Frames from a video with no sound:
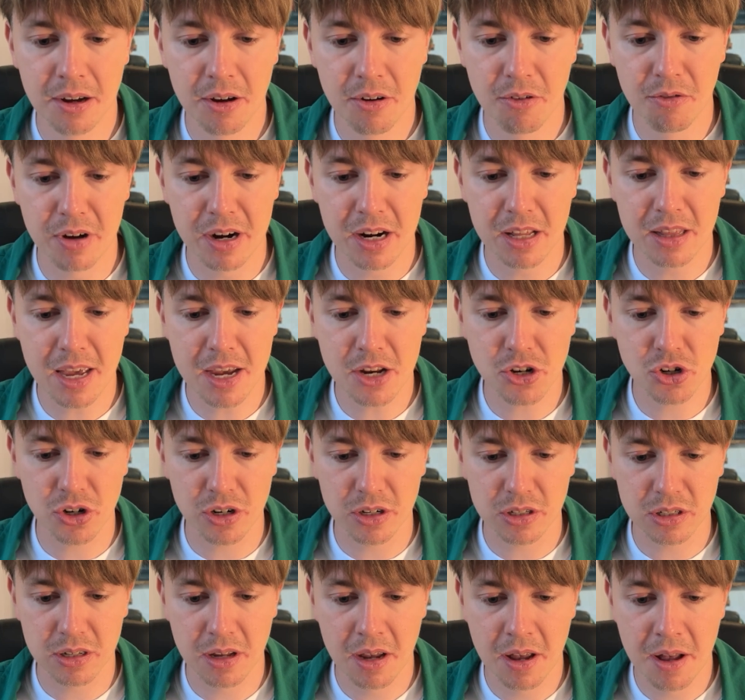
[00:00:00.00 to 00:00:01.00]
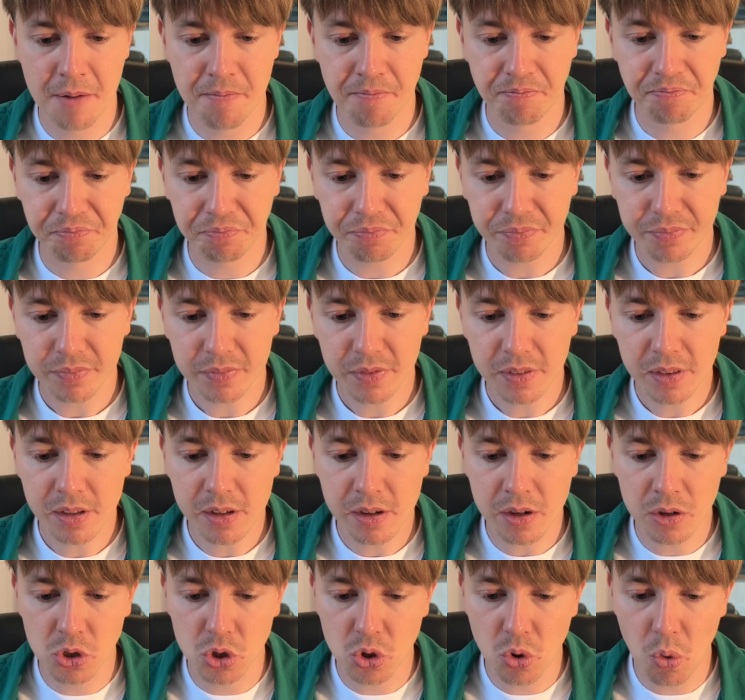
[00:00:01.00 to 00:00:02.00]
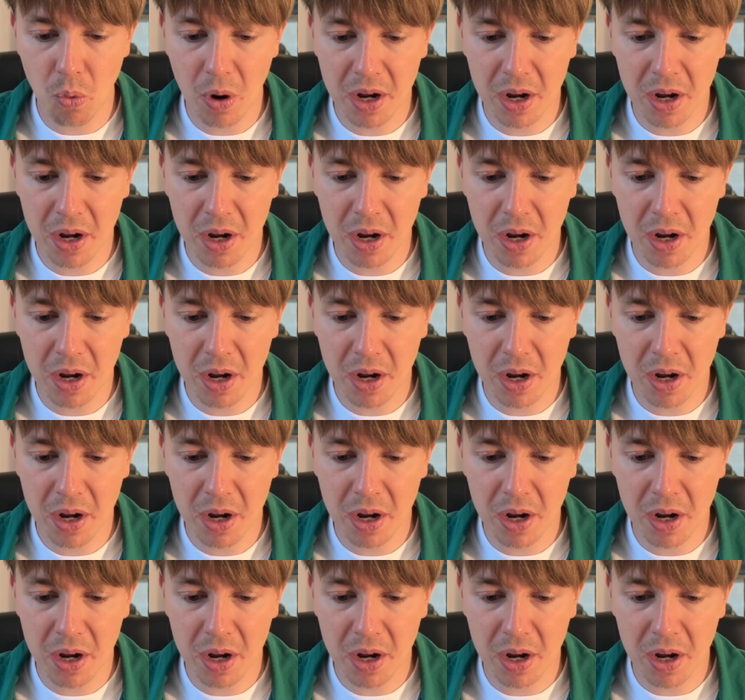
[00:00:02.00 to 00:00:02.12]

very dangerous. So